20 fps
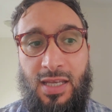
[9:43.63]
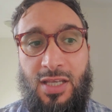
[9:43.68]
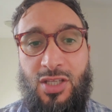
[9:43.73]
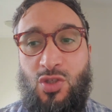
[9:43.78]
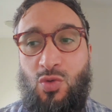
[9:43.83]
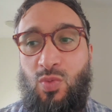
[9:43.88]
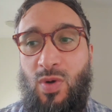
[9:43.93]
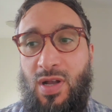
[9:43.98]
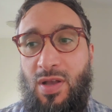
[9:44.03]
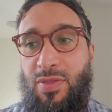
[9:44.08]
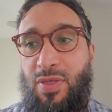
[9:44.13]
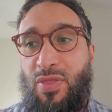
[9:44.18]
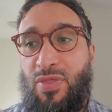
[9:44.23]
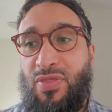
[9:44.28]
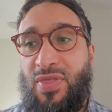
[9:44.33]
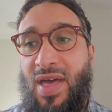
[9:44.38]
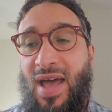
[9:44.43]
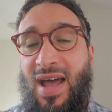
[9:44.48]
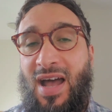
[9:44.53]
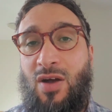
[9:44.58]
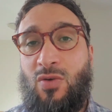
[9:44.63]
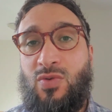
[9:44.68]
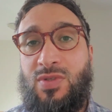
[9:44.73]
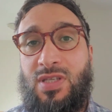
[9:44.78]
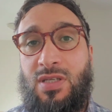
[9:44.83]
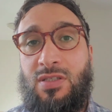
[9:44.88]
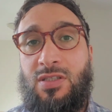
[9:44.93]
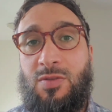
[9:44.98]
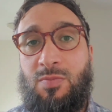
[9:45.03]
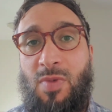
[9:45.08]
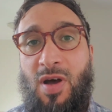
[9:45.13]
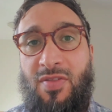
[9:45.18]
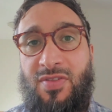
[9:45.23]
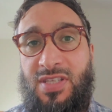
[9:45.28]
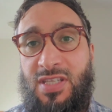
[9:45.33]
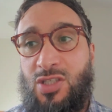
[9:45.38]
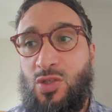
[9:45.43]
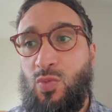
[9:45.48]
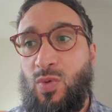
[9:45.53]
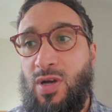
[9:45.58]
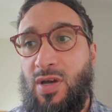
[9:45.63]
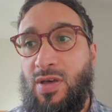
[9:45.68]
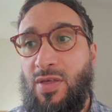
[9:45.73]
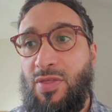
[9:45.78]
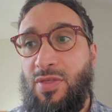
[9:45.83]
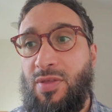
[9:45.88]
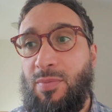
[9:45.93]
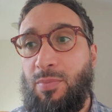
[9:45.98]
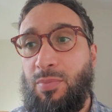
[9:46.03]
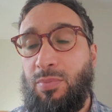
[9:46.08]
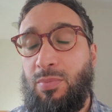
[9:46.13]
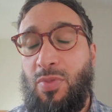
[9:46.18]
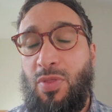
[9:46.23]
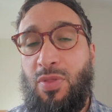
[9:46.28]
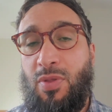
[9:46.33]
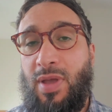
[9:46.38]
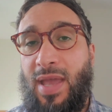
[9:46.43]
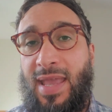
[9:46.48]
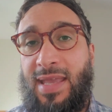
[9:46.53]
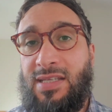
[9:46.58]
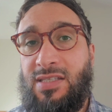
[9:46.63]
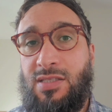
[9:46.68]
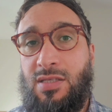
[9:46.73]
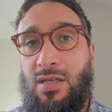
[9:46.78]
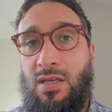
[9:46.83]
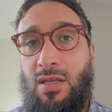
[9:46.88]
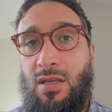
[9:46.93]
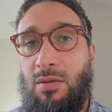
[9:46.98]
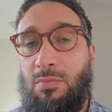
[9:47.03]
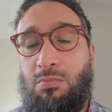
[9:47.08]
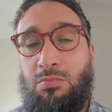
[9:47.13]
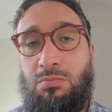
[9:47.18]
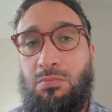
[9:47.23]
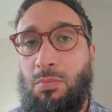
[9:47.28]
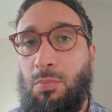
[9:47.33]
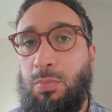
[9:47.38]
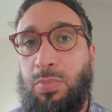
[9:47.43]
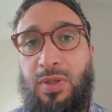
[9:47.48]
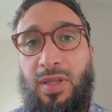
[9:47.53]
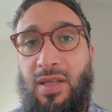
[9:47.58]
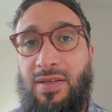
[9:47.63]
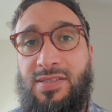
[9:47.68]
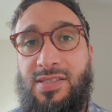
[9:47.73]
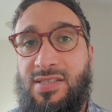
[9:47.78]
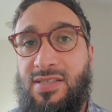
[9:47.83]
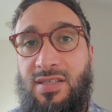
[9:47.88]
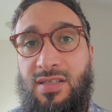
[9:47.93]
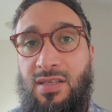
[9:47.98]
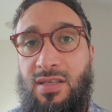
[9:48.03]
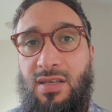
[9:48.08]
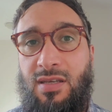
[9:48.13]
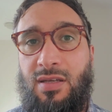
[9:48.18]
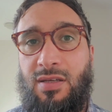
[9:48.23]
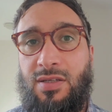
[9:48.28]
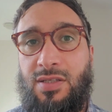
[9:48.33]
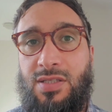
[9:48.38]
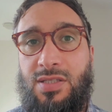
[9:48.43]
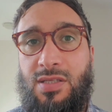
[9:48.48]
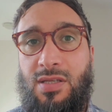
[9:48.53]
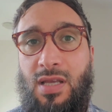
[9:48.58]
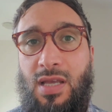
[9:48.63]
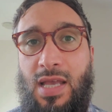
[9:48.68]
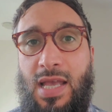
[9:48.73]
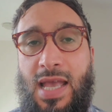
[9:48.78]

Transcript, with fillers: is worth a thousand months, is worth 80 plus years.